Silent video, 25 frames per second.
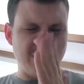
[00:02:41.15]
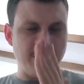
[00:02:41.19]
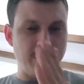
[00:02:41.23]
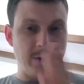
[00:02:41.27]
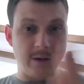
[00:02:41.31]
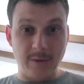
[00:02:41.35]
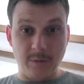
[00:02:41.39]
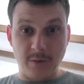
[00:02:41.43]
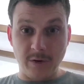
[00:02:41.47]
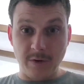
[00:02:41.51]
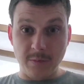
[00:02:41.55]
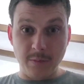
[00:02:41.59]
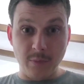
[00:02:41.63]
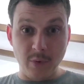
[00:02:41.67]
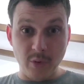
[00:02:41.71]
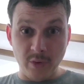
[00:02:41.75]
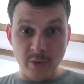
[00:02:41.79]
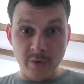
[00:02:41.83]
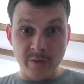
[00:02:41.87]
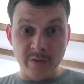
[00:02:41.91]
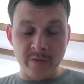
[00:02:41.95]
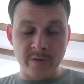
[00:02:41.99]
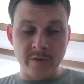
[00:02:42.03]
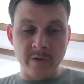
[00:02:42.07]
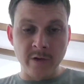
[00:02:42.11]
possibly with
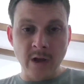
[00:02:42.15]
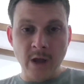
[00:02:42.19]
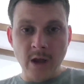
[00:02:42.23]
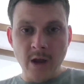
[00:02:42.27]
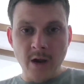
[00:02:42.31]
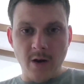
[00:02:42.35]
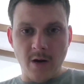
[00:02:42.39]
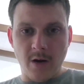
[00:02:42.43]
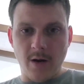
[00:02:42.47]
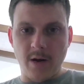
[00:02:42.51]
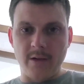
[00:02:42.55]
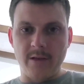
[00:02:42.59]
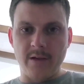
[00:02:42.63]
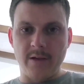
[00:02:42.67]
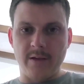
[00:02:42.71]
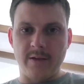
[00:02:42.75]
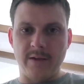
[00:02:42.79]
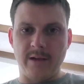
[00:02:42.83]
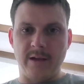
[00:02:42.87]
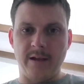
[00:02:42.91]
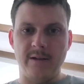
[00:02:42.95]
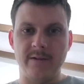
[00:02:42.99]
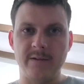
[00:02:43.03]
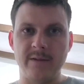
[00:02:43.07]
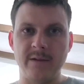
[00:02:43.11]
boosts or
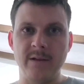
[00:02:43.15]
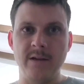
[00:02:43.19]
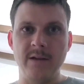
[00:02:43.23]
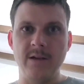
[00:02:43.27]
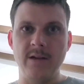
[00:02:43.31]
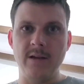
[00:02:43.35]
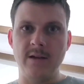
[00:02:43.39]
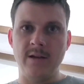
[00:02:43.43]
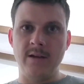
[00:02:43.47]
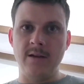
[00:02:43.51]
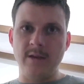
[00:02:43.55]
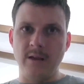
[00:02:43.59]
other things.